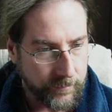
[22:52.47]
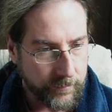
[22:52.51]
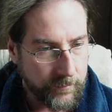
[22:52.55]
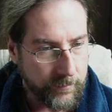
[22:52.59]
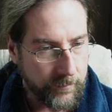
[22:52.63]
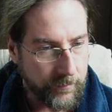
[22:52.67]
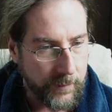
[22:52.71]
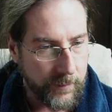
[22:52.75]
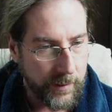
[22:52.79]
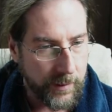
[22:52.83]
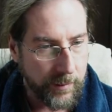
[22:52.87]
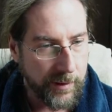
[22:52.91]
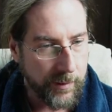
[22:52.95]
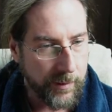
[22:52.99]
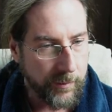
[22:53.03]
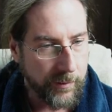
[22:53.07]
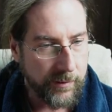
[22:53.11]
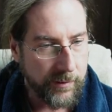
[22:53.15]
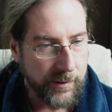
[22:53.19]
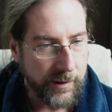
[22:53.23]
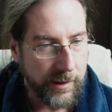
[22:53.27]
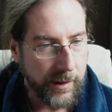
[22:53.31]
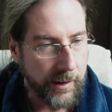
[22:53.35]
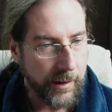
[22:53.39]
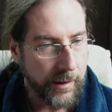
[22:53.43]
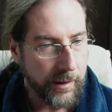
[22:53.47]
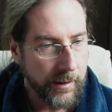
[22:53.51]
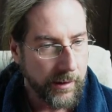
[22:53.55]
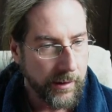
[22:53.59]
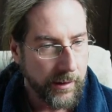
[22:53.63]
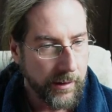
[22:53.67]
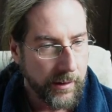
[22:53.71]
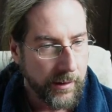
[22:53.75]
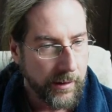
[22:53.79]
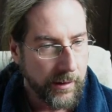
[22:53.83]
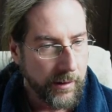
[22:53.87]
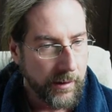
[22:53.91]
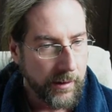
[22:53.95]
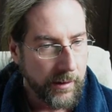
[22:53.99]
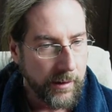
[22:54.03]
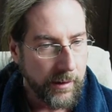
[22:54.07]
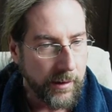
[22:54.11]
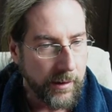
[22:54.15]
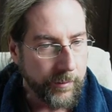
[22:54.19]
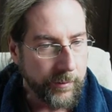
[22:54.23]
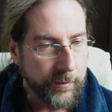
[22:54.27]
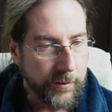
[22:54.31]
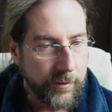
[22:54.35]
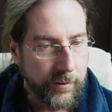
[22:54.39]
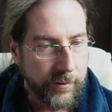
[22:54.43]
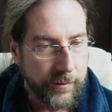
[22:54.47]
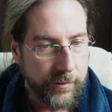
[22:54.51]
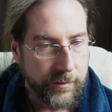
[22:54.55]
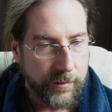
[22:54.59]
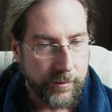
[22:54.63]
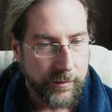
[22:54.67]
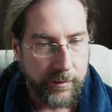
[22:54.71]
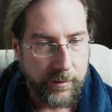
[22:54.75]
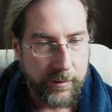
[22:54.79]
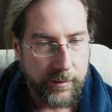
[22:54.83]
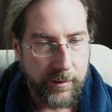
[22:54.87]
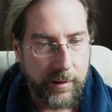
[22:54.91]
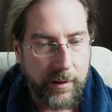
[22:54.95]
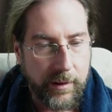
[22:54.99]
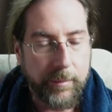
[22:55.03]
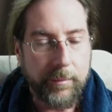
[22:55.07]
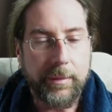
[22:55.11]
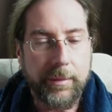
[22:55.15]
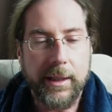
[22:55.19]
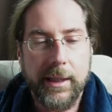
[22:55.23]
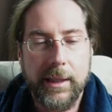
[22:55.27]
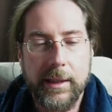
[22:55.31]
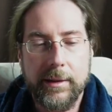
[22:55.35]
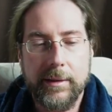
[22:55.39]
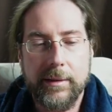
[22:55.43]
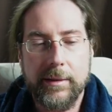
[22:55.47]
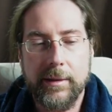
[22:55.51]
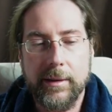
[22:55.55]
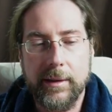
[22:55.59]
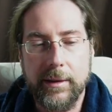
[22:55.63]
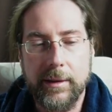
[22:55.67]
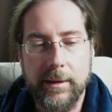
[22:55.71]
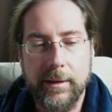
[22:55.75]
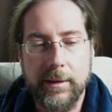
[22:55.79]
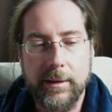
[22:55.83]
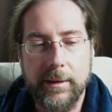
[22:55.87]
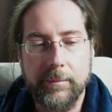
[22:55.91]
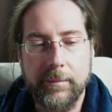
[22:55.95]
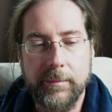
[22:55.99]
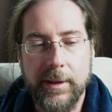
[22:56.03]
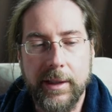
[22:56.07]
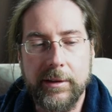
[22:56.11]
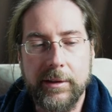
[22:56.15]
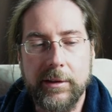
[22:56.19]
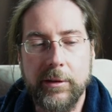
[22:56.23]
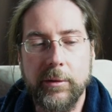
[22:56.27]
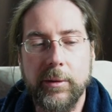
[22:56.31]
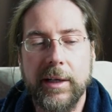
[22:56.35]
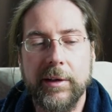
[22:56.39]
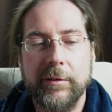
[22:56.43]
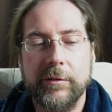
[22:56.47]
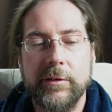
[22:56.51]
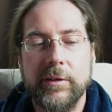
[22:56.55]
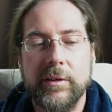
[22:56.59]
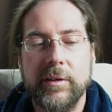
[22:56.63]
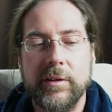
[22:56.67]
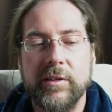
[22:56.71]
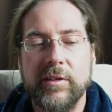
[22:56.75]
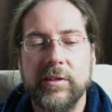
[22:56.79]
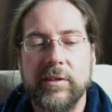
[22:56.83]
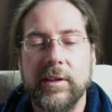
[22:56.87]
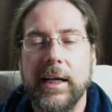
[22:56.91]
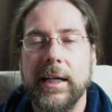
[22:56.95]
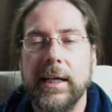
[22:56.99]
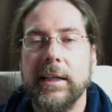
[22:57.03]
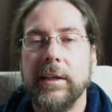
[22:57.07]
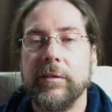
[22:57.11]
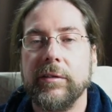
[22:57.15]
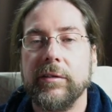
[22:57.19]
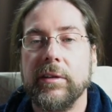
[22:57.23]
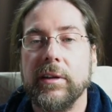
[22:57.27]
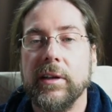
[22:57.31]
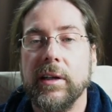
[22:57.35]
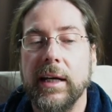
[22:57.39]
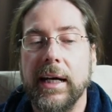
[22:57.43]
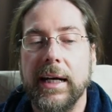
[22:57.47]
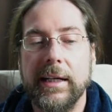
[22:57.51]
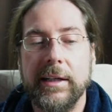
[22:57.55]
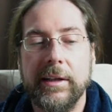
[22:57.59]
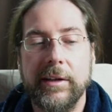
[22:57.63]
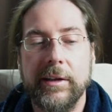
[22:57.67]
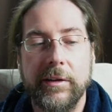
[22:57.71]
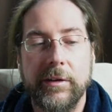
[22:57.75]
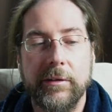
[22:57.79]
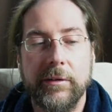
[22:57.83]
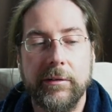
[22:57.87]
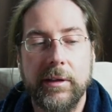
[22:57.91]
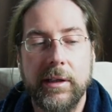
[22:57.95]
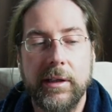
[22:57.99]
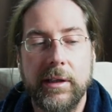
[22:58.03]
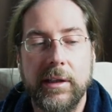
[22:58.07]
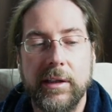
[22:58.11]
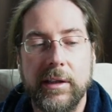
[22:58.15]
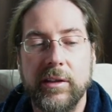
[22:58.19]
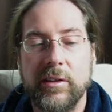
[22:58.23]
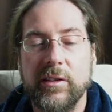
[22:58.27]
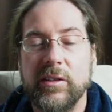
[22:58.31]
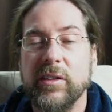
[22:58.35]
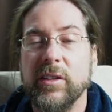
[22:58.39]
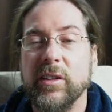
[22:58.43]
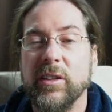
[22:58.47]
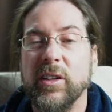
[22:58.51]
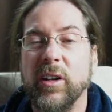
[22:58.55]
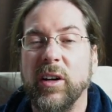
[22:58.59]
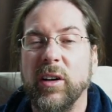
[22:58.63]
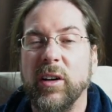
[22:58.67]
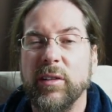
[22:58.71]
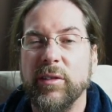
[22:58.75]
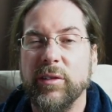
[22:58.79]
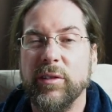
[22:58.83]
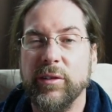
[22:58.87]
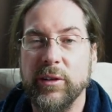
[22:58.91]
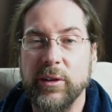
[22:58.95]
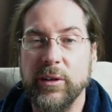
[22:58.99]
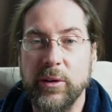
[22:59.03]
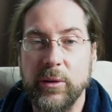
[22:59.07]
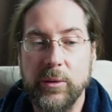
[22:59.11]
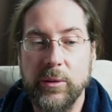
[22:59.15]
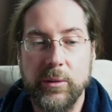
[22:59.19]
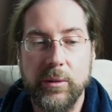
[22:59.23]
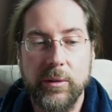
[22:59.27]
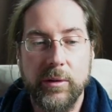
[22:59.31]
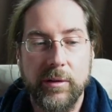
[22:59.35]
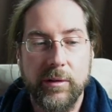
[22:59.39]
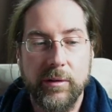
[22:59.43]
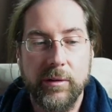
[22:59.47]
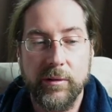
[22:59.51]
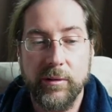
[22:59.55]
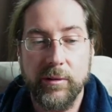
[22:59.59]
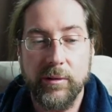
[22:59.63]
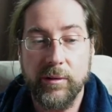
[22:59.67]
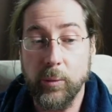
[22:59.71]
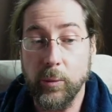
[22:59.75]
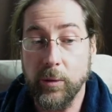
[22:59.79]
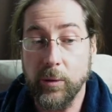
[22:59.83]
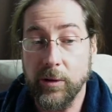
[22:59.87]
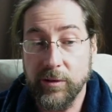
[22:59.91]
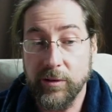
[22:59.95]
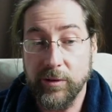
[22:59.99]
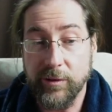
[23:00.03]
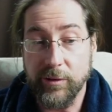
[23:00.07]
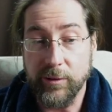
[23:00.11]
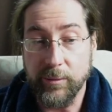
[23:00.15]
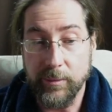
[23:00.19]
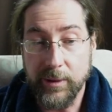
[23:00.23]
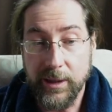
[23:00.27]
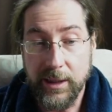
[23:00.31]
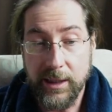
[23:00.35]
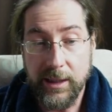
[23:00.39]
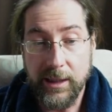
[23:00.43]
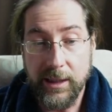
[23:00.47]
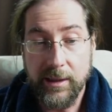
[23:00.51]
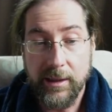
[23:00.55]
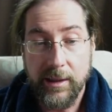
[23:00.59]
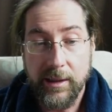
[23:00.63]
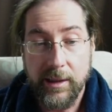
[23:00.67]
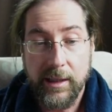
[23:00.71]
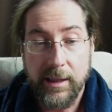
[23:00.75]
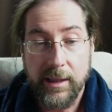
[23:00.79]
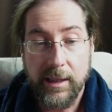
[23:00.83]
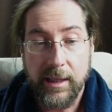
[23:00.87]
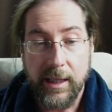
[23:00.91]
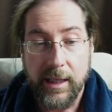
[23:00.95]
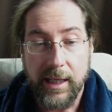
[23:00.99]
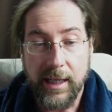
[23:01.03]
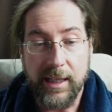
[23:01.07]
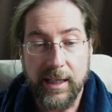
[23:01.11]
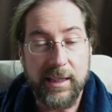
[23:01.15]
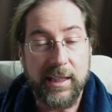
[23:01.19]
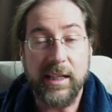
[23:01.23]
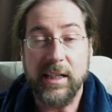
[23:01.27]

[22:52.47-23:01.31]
where was I? I'm too, too but um, you have to decide if the ID3 is the car for you. It was for me and then